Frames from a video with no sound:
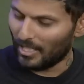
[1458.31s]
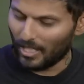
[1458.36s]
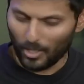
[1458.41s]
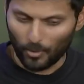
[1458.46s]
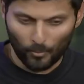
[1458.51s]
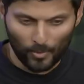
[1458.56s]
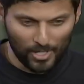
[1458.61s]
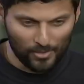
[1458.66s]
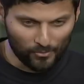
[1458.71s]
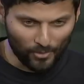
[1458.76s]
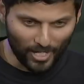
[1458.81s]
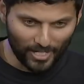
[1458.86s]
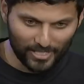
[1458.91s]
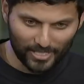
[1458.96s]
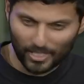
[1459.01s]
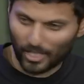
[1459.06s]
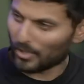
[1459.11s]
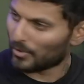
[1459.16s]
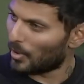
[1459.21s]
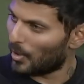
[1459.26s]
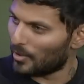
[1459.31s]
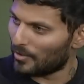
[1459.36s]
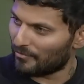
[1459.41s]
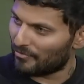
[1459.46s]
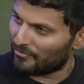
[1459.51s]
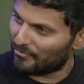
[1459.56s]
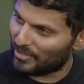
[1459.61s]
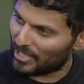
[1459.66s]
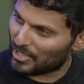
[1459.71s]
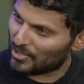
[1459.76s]
and we're writing our own
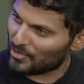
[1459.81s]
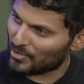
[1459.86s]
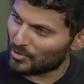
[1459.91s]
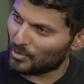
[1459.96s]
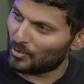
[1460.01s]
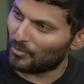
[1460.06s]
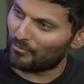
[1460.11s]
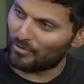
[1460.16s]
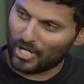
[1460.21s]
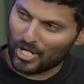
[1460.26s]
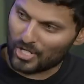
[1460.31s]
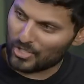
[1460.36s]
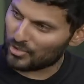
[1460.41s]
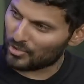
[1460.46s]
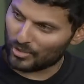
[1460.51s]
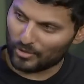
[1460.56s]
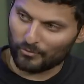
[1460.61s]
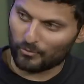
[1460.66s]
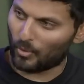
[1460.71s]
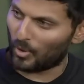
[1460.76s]
fictional version of